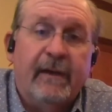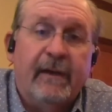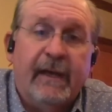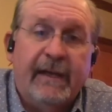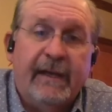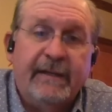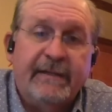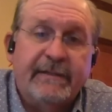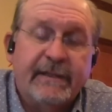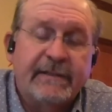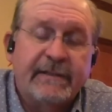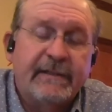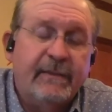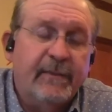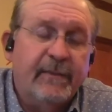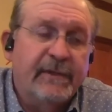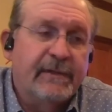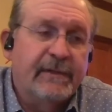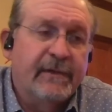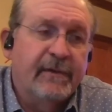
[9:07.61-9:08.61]
an
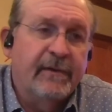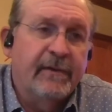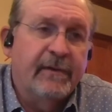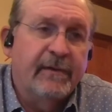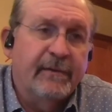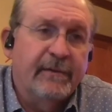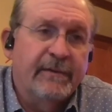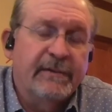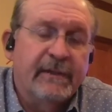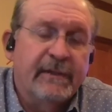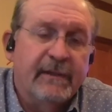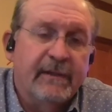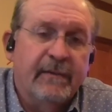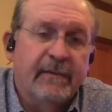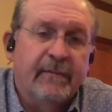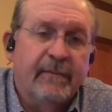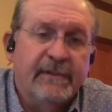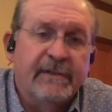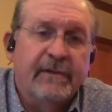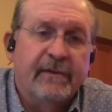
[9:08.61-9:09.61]
A60 material is the
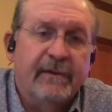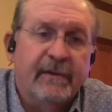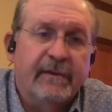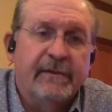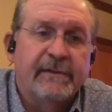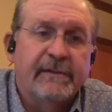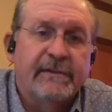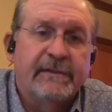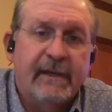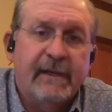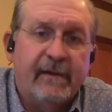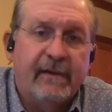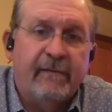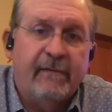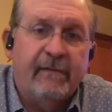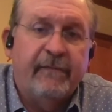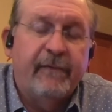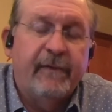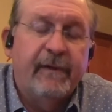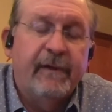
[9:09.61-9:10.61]
material
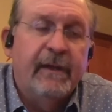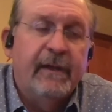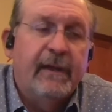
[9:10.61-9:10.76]
itself